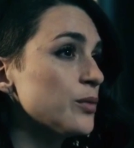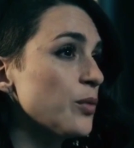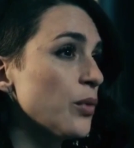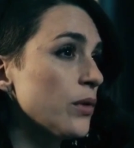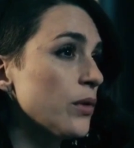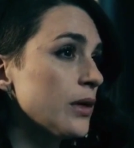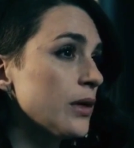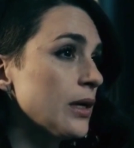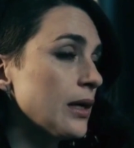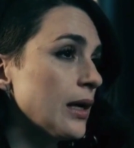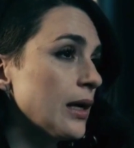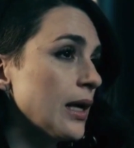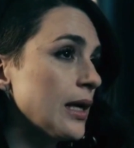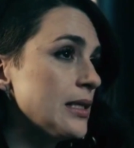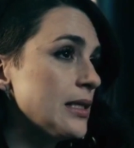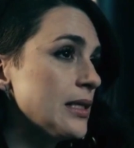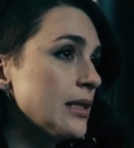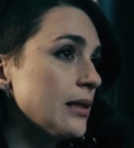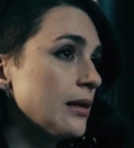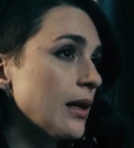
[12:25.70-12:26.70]
born in
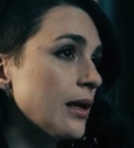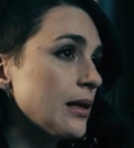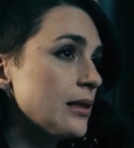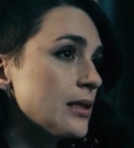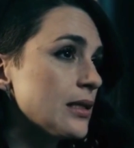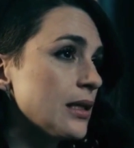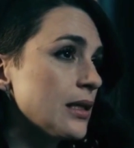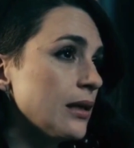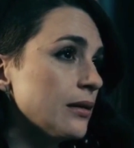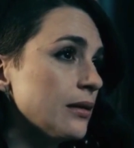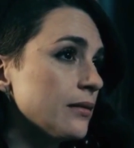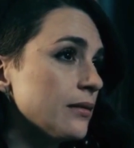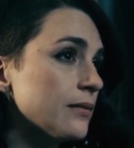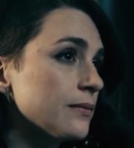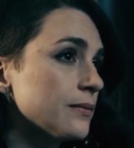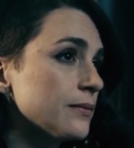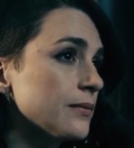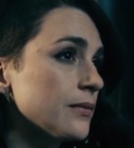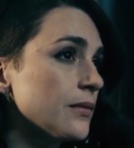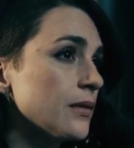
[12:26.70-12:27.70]
1919
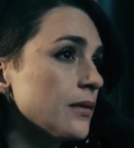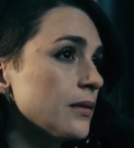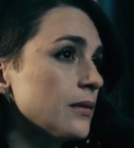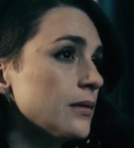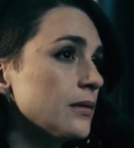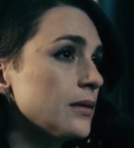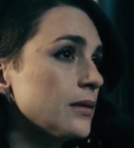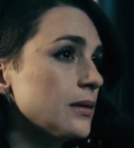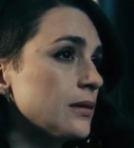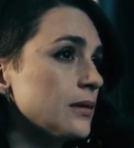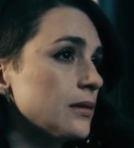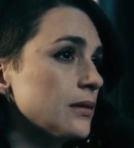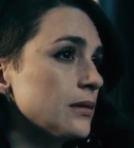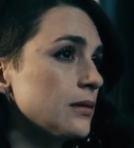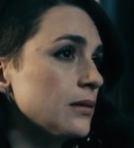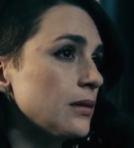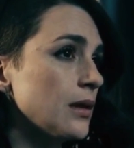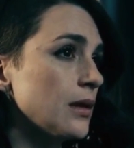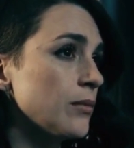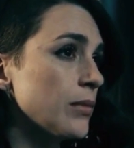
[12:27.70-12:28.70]

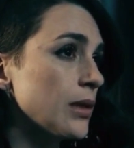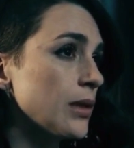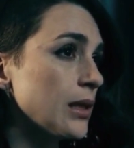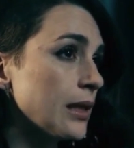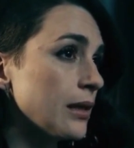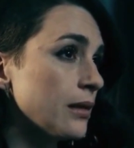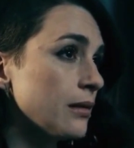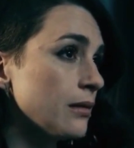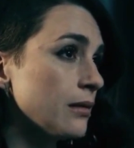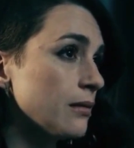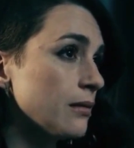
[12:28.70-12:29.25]
in Berlin.